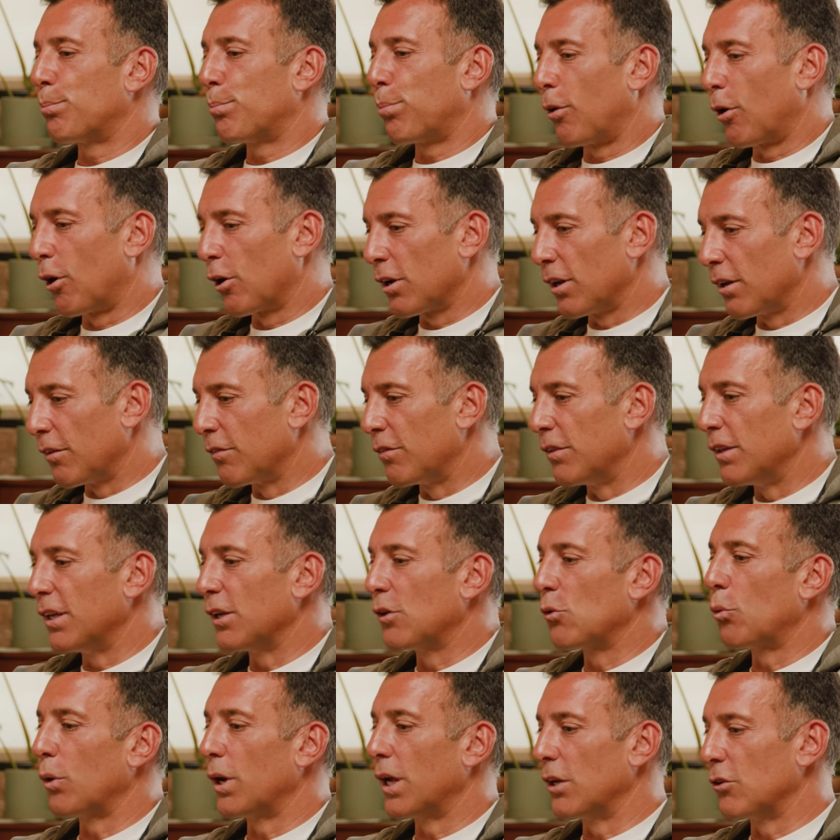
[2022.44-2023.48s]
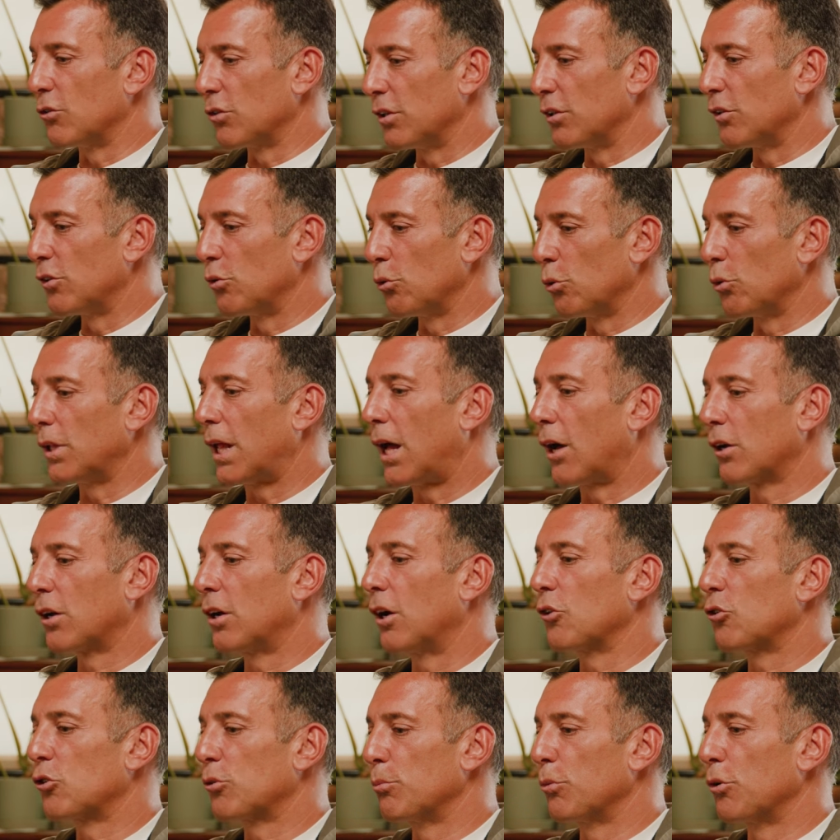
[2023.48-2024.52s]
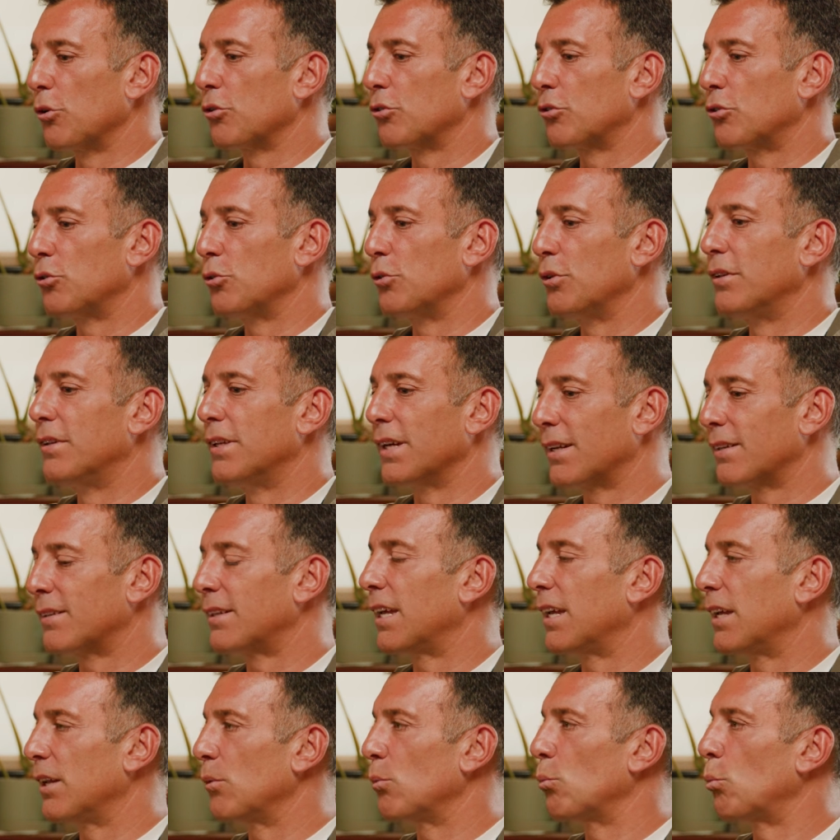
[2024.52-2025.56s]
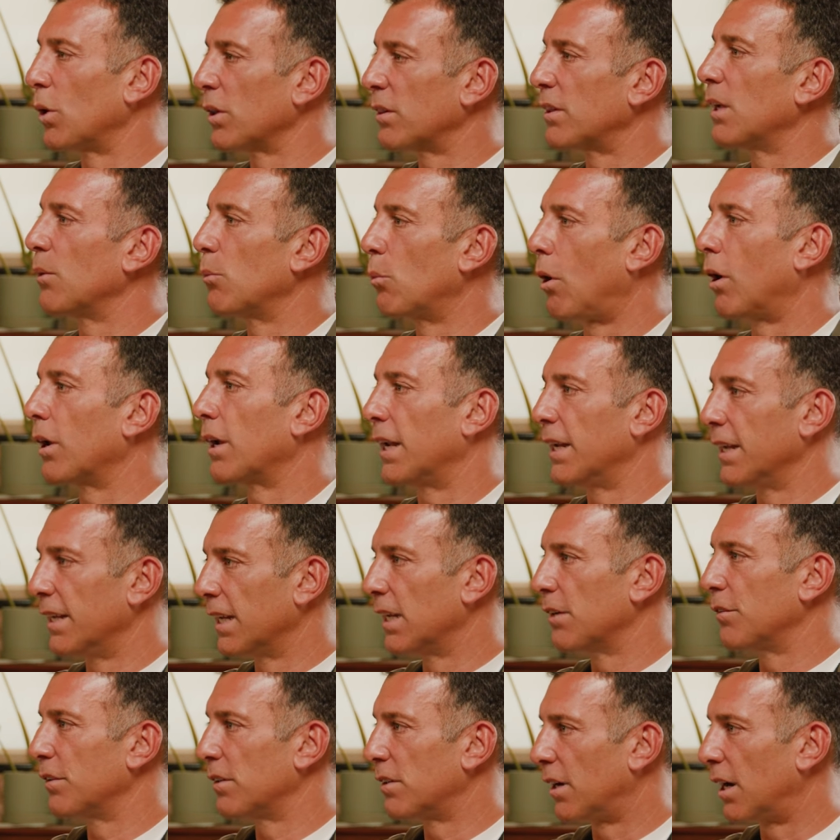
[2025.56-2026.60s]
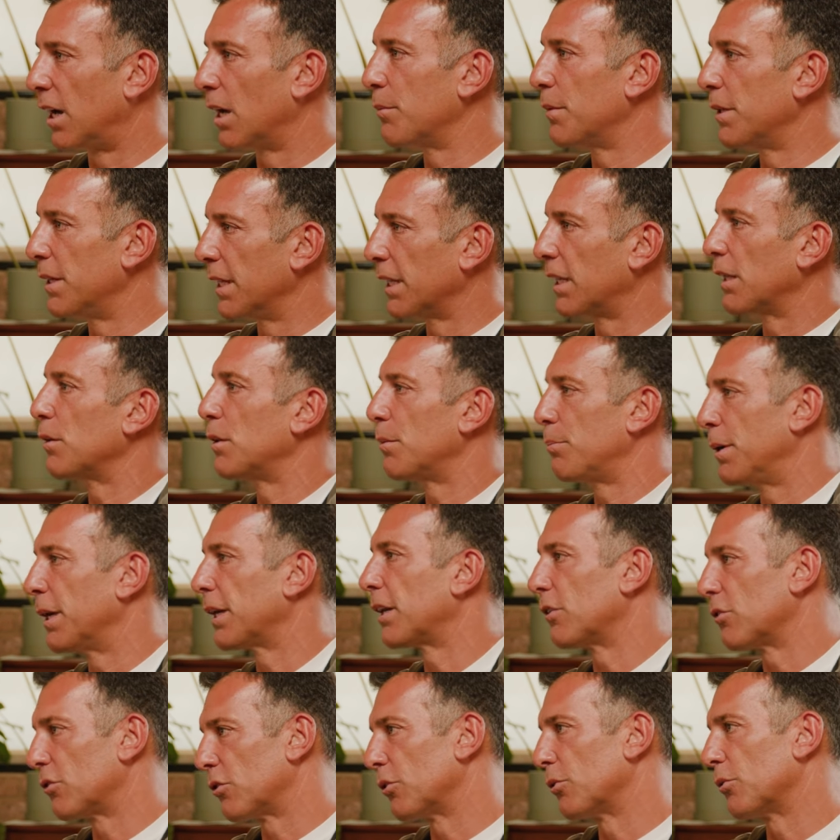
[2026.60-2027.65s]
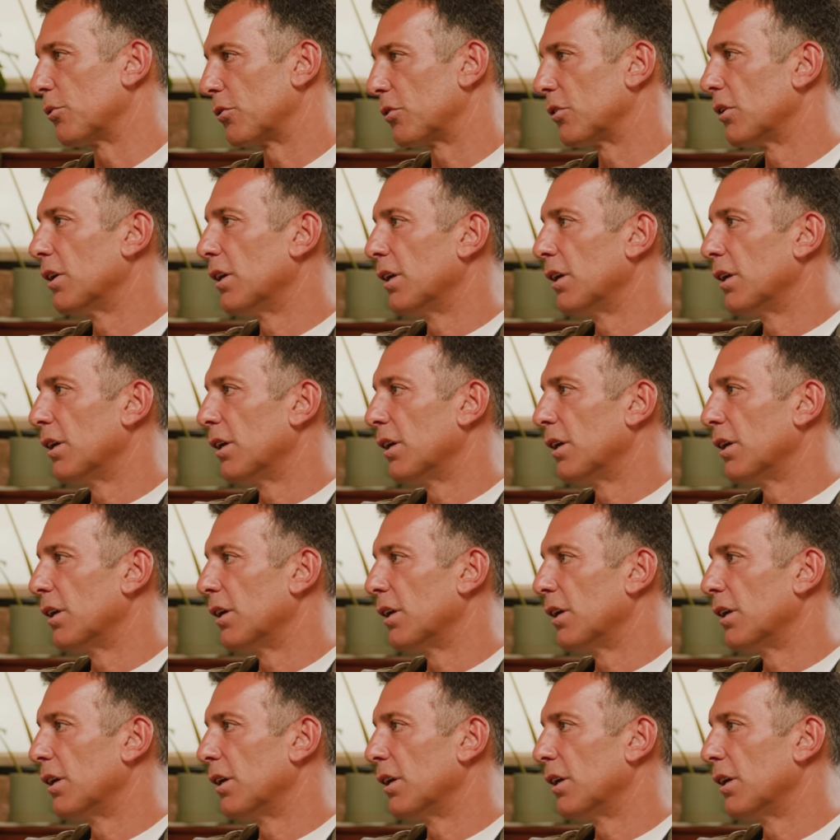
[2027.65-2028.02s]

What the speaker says: part of the equation to allow customers to dictate what they want at any given time, and they can pick and choose.